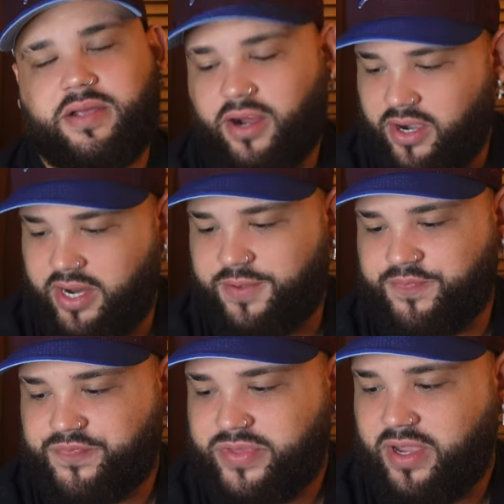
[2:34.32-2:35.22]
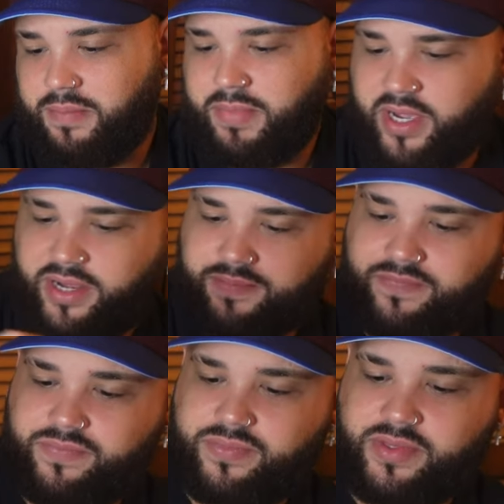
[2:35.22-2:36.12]
All right, but
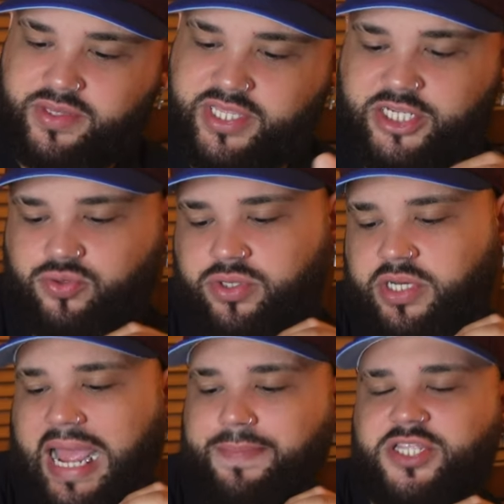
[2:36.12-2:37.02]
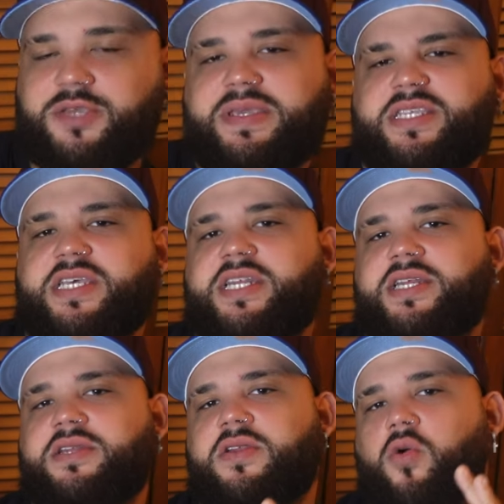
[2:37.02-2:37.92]
this one happened to be
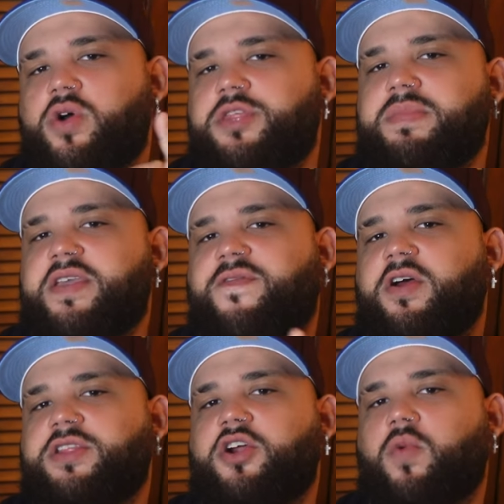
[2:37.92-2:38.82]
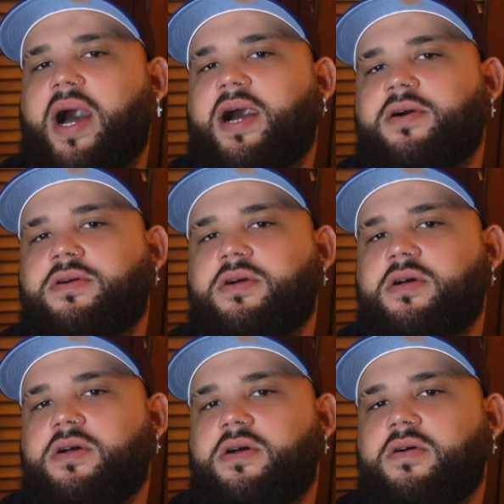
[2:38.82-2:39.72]
sitting with me for a little while,
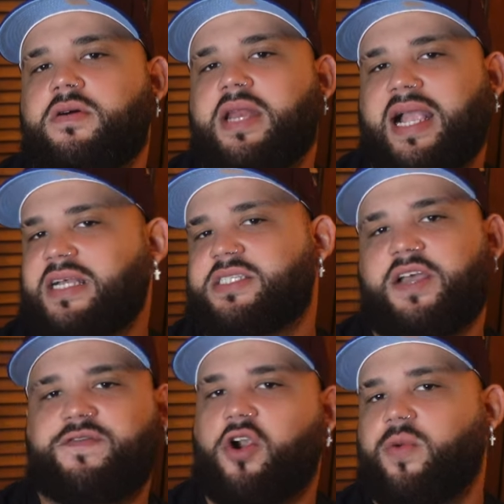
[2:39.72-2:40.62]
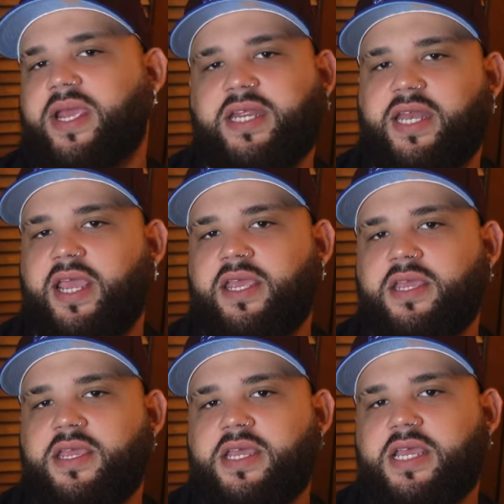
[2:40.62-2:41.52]
like I said, for a rainy day,
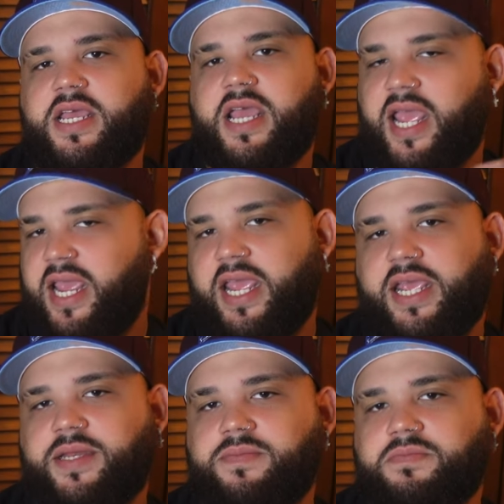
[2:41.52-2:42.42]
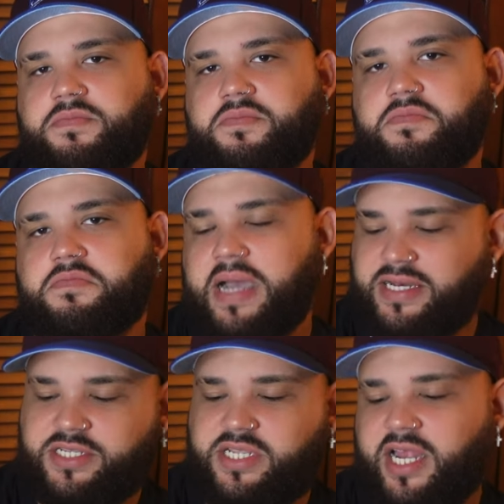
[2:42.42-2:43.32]
and I
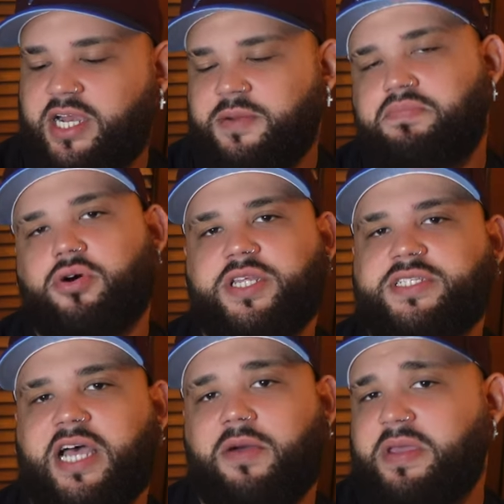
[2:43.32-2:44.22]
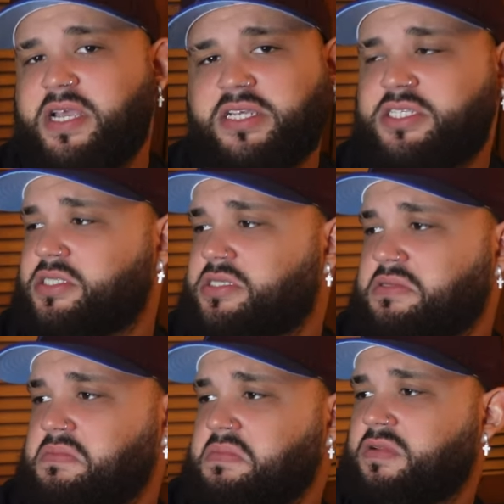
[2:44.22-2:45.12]
decided to pull this out because
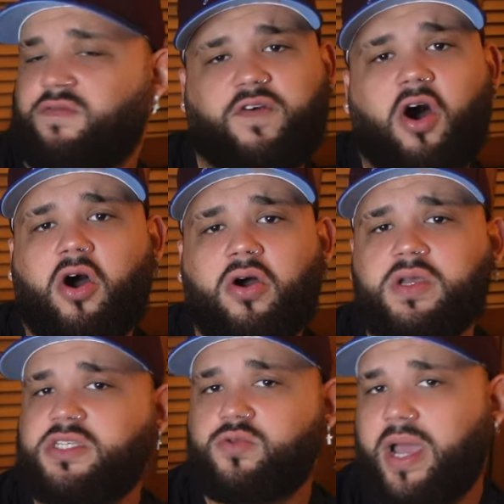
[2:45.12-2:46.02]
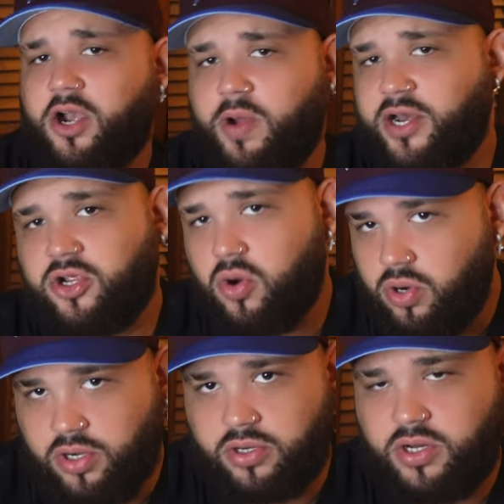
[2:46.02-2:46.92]
fall is right around the
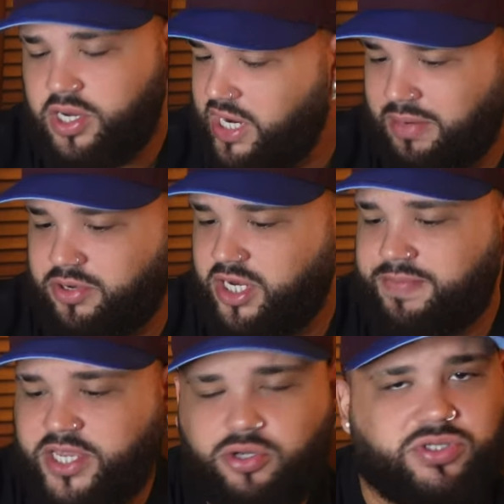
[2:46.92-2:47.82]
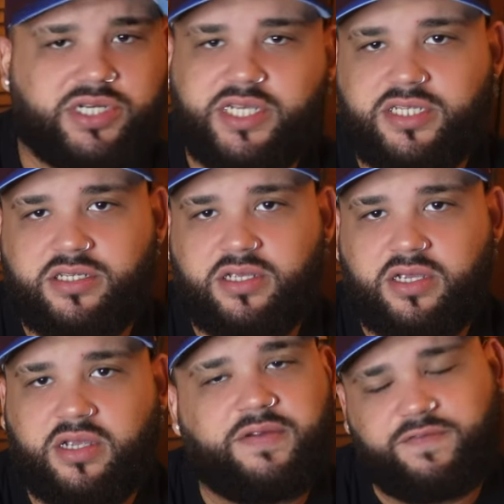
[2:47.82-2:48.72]
corner, and I'm gonna be using this
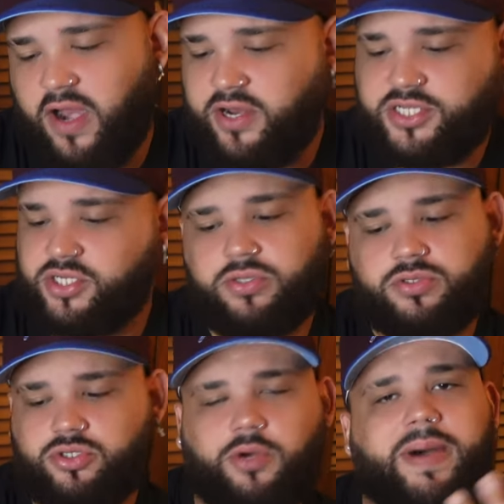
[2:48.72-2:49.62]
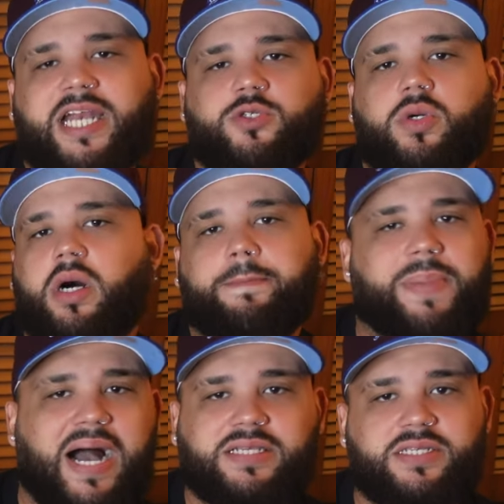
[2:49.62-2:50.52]
very soon, so might as well
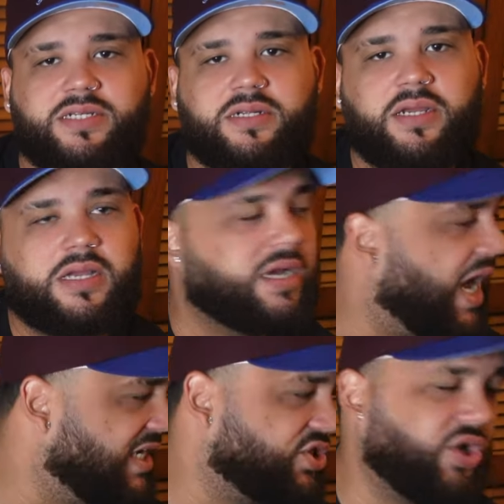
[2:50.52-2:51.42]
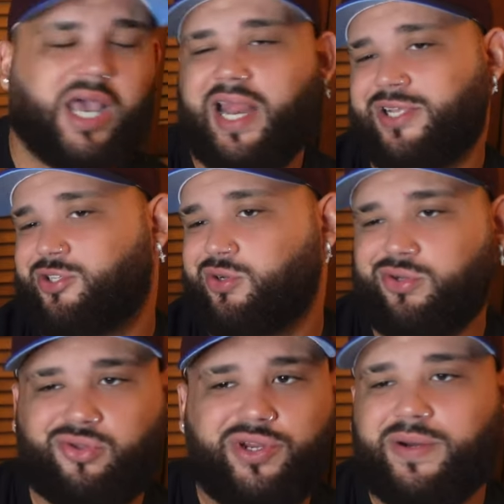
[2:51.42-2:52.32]
unbox it. I still got like 2 or
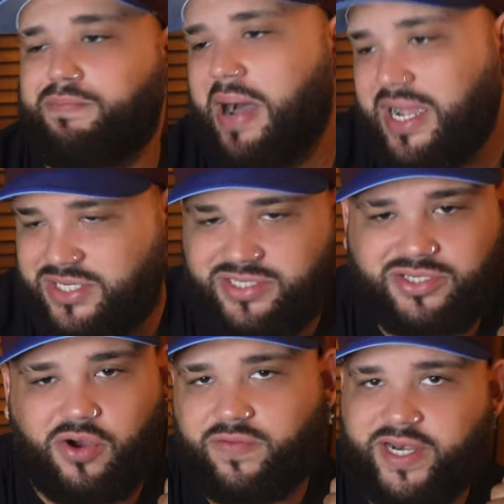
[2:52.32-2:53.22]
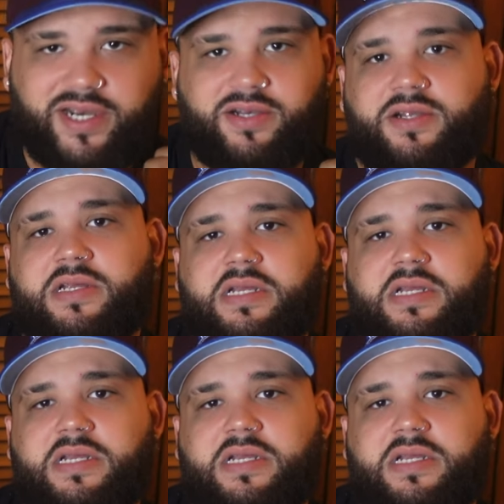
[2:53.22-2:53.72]
3 unboxings over there.